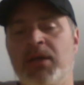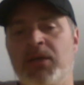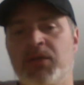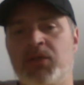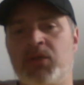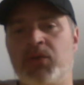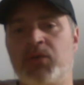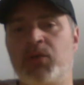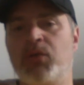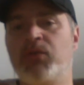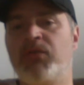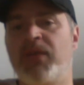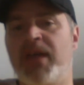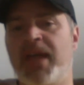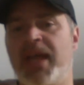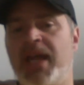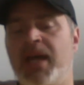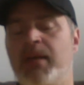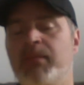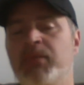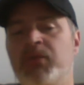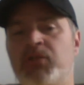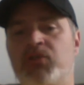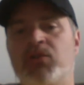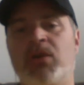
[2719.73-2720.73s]
so you've
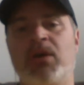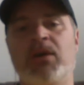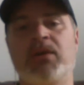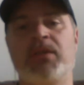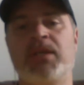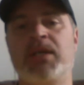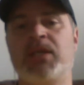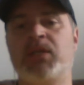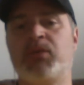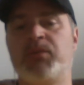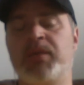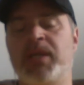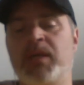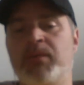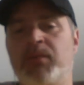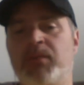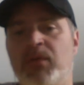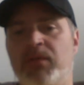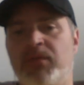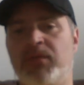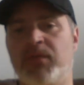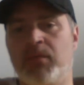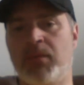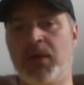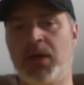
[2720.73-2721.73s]
hamstrung these
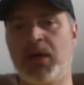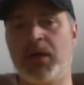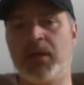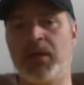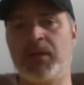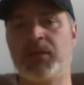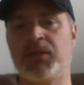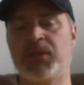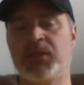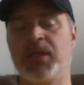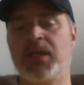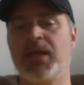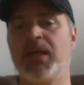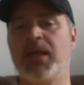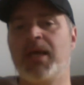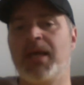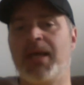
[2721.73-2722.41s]
people for months